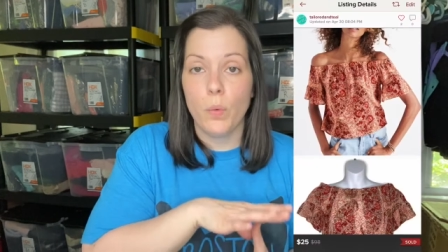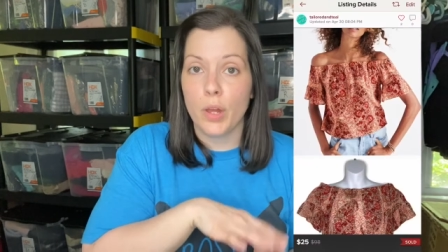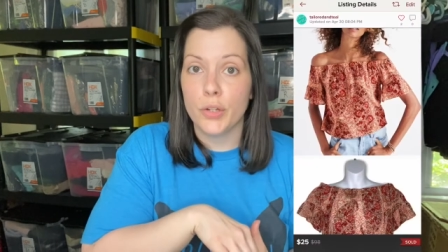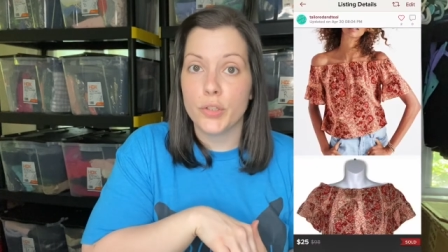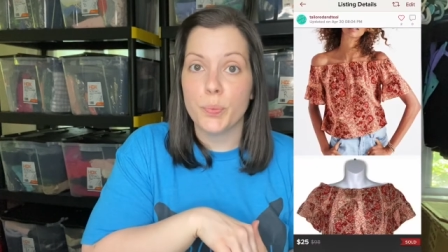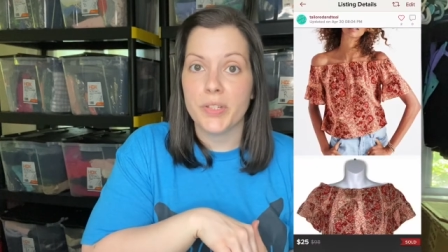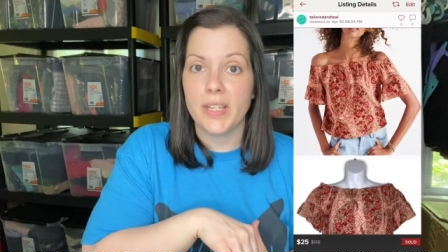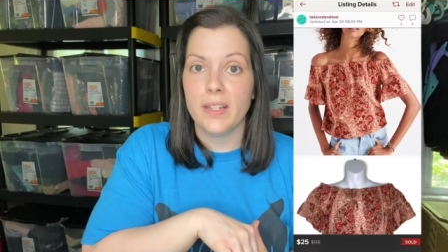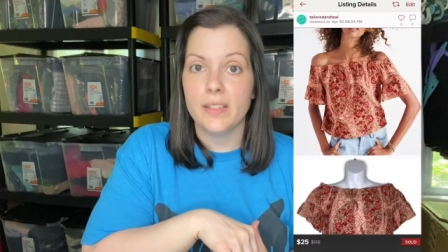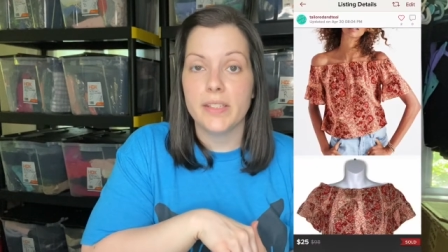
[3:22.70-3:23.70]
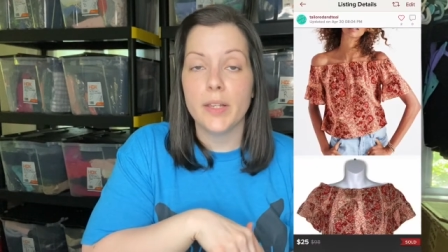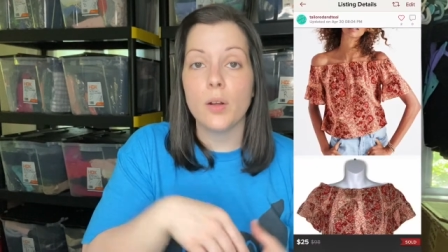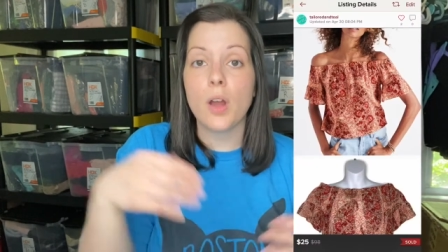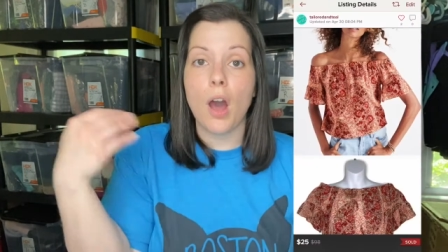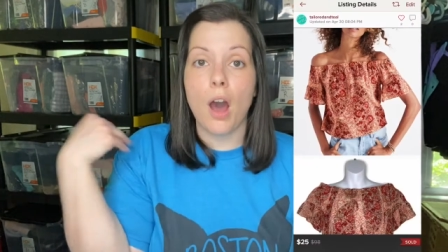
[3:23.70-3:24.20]
100%
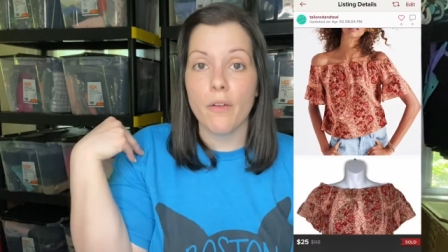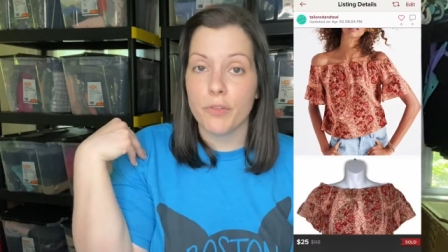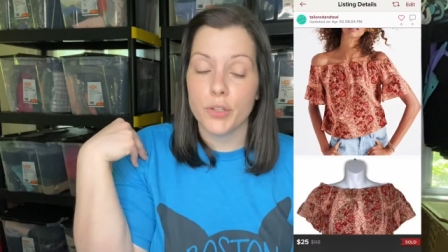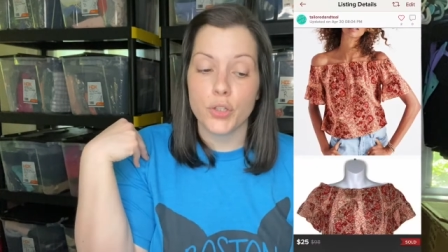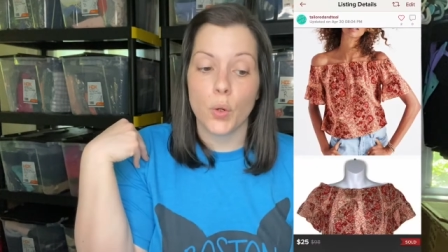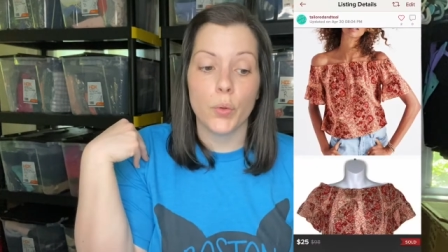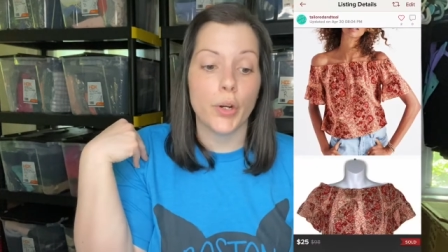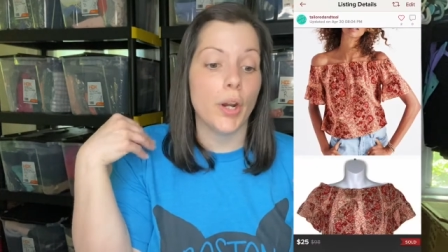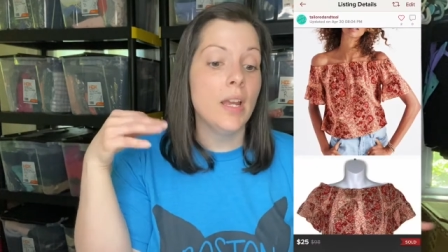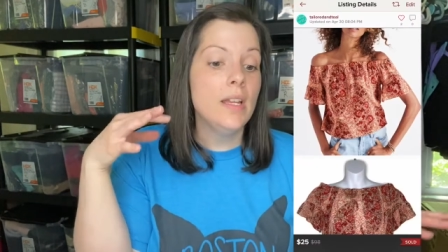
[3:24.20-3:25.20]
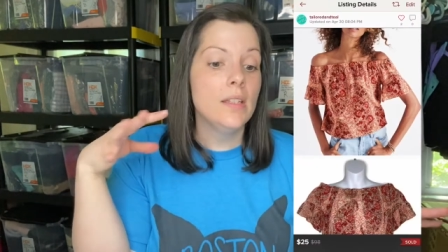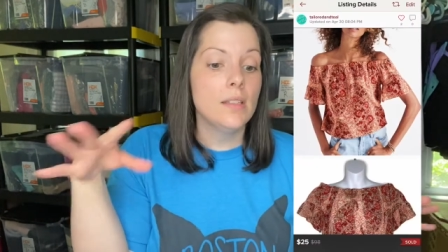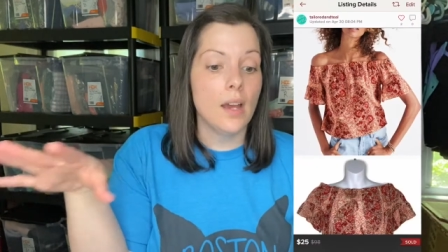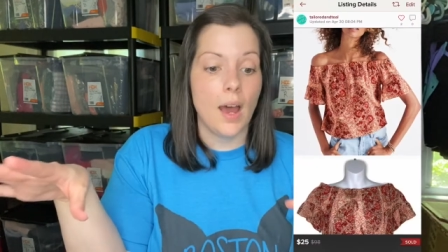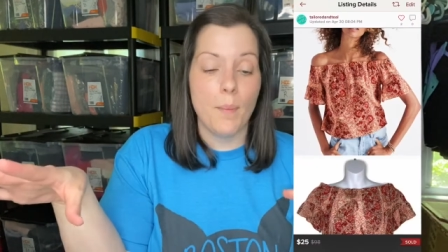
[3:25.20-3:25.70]
silk off the shoulder
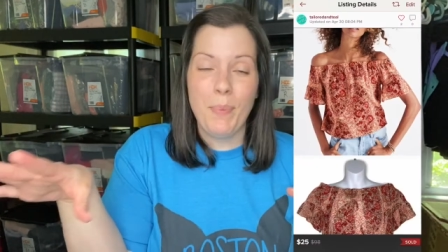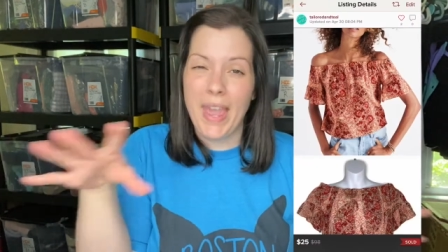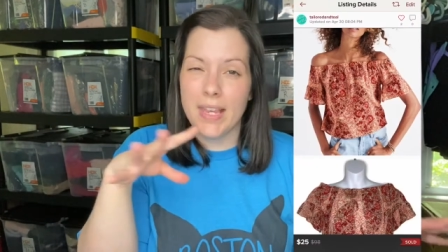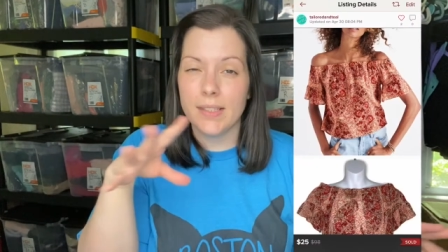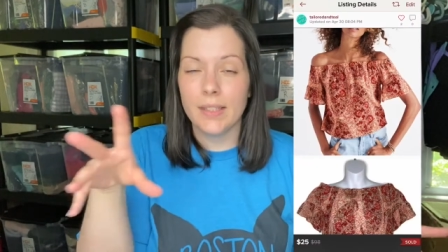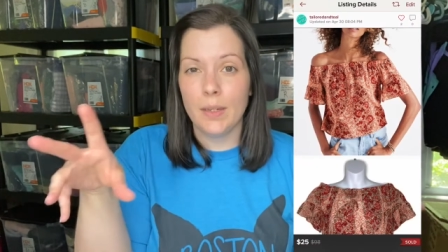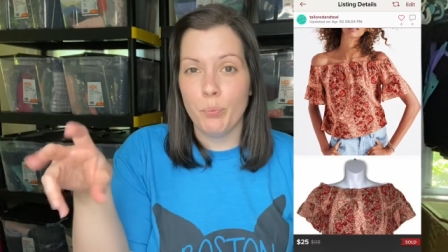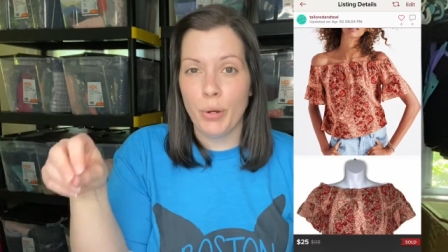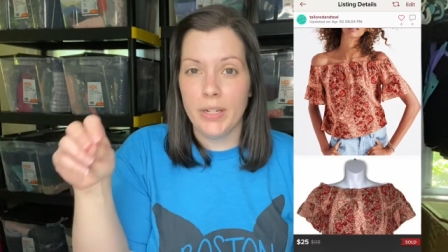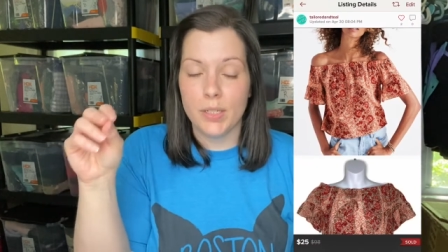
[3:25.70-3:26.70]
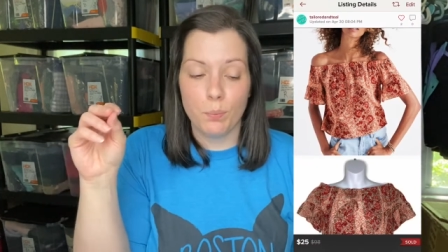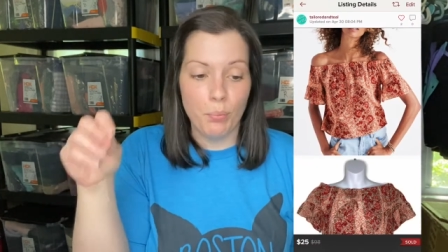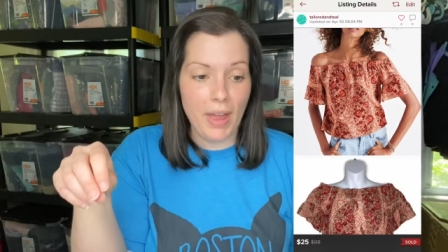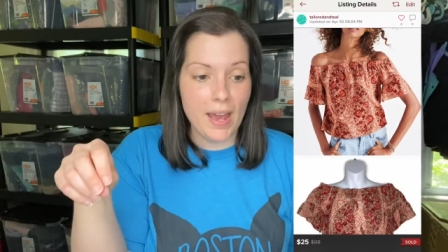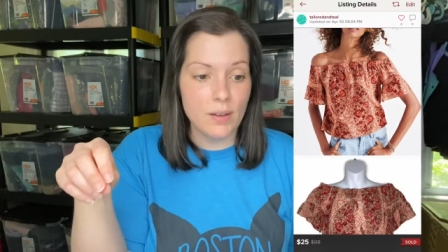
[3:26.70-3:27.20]
uh, paisley print
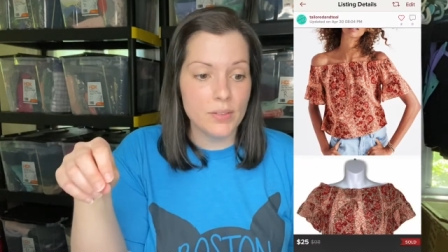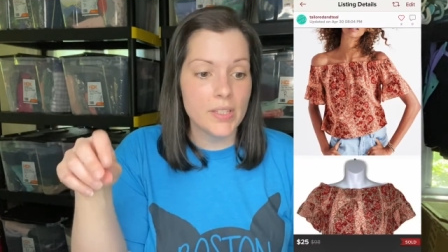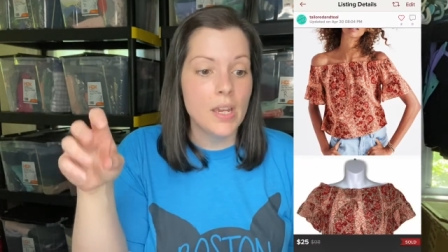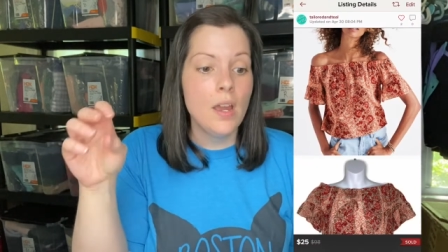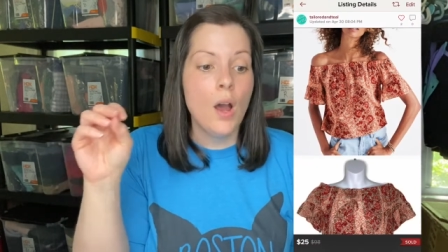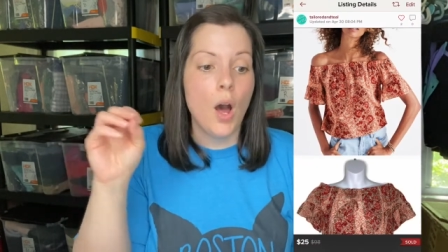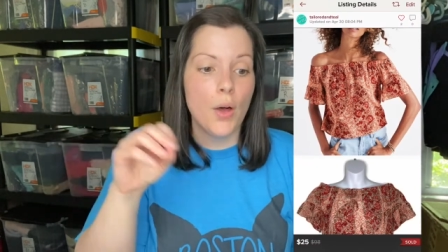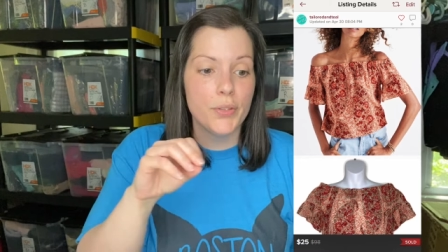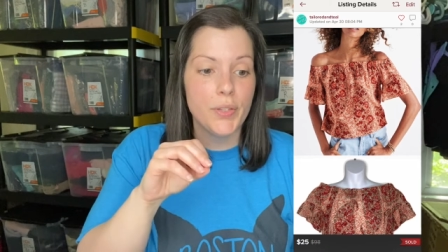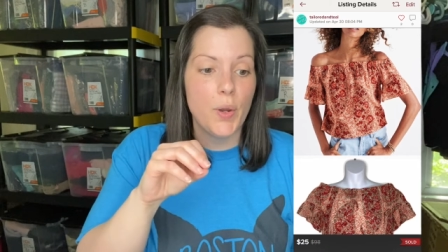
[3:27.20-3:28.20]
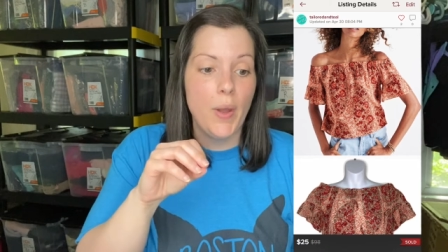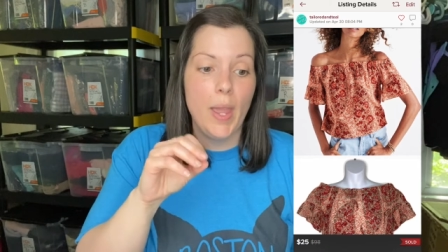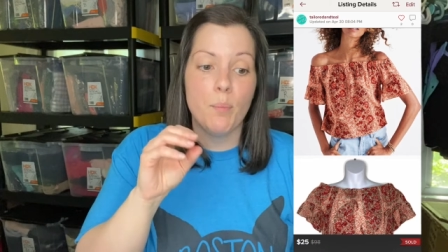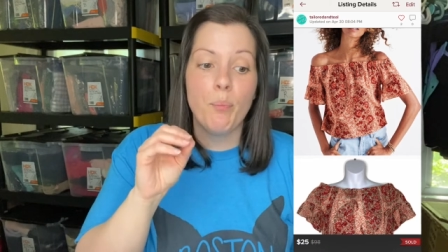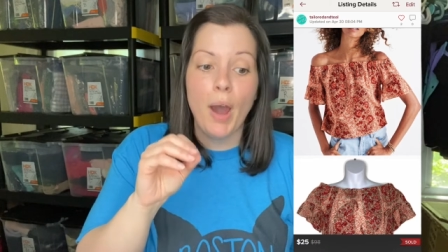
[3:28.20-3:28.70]
blouse, also
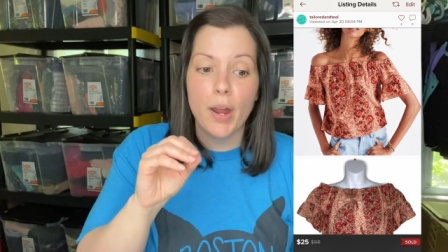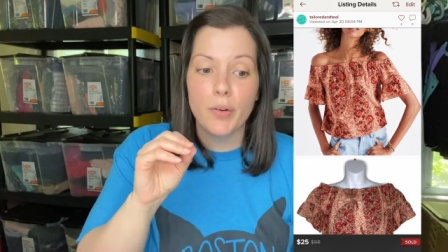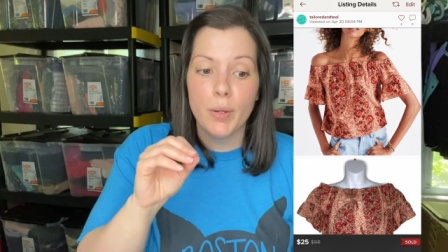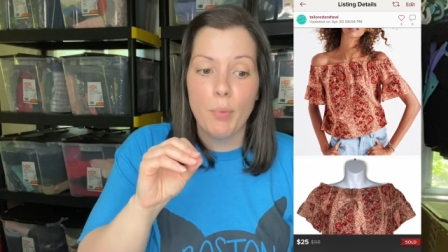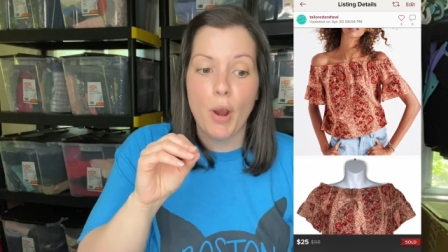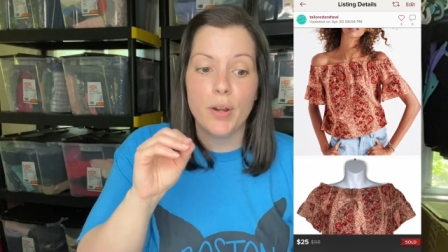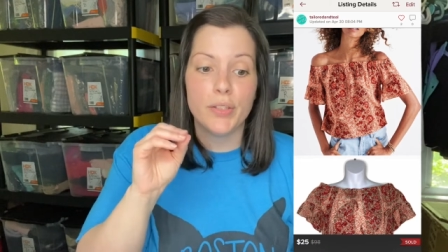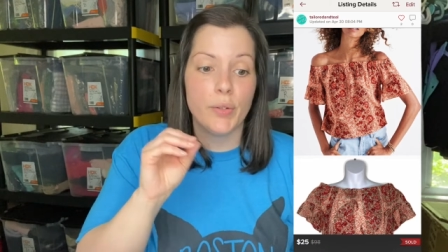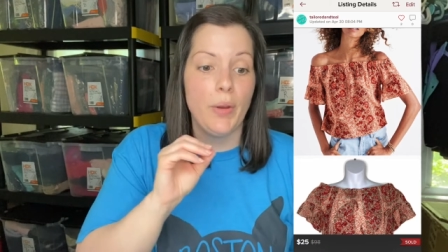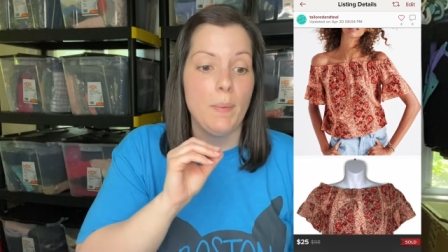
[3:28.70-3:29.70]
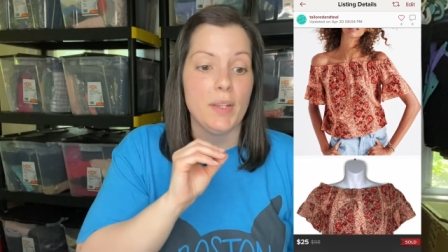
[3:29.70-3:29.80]
a Pottery Barn ceramic